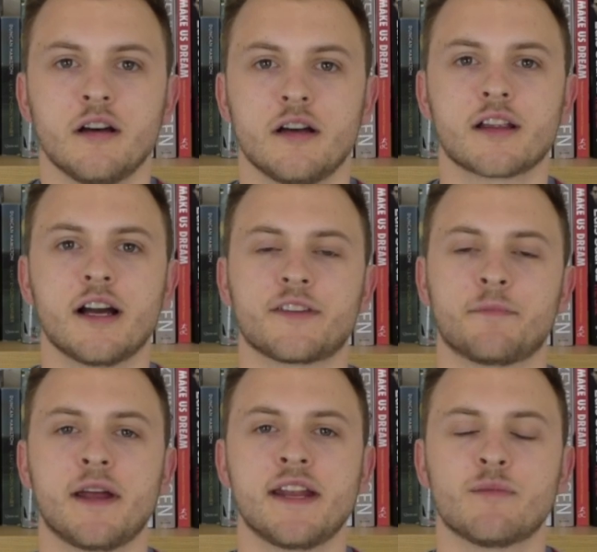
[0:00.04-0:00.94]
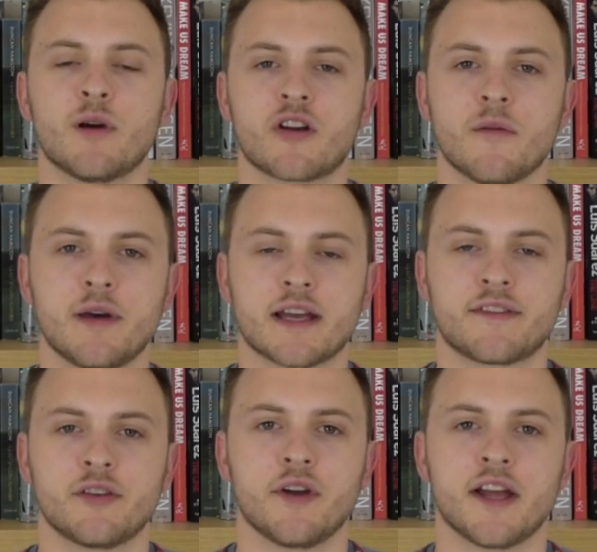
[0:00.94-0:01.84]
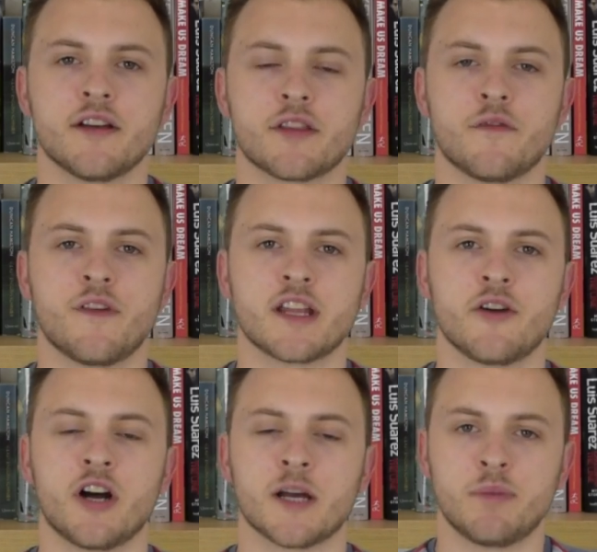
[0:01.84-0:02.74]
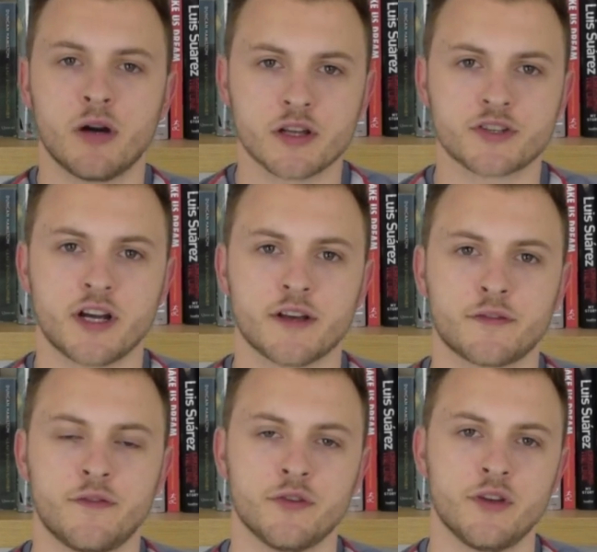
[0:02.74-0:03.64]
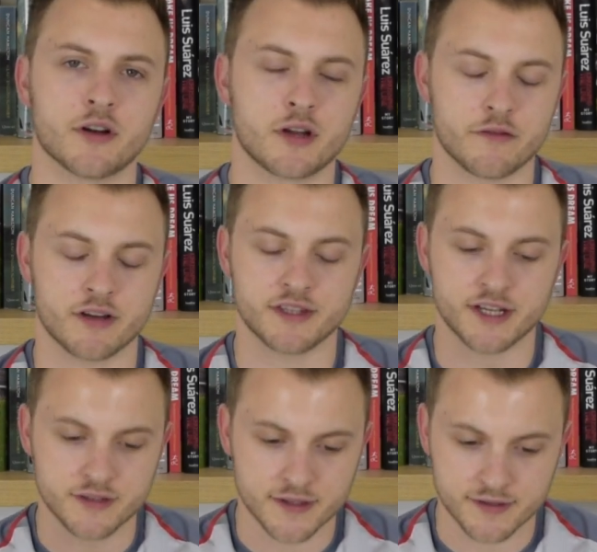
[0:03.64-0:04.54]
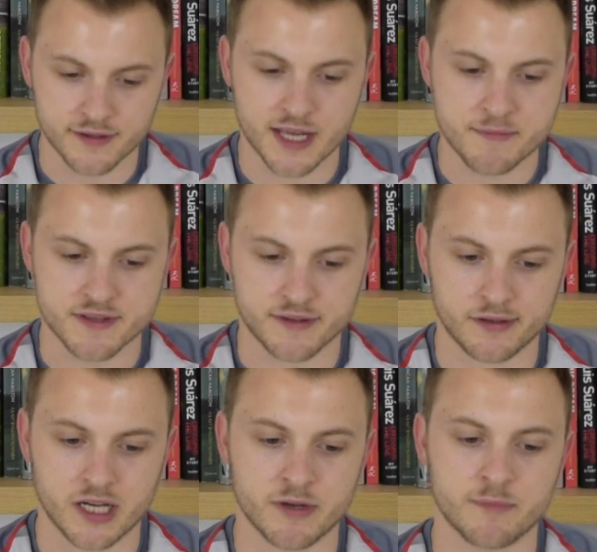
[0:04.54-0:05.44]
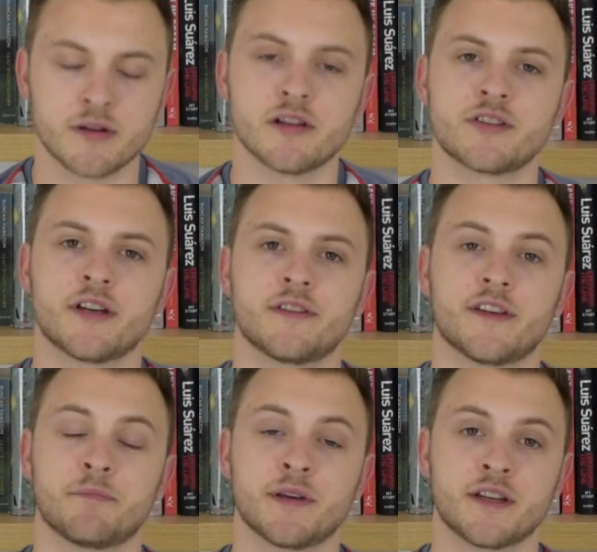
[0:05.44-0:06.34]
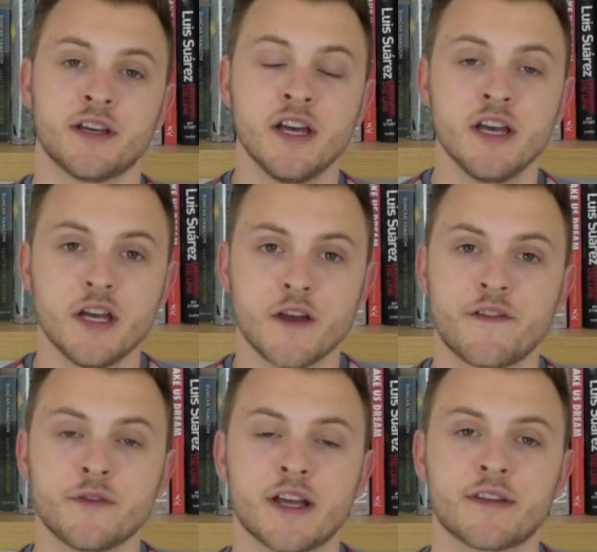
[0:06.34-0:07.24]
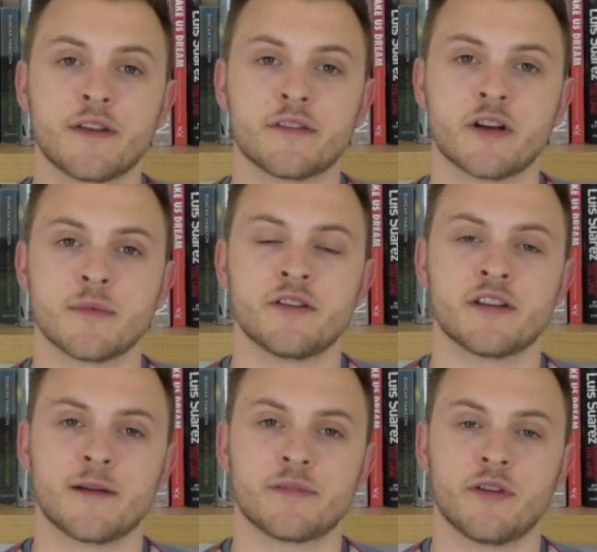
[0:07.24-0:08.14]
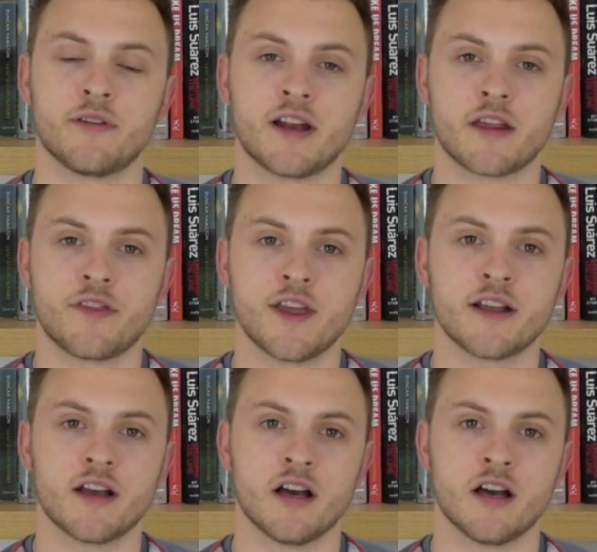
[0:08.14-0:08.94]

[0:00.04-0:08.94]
Hi guys, it's Ben here. Welcome back to another video. I apologise for not covering the United game at the time. I apologise that it's been a few days since I've uploaded absolutely anything.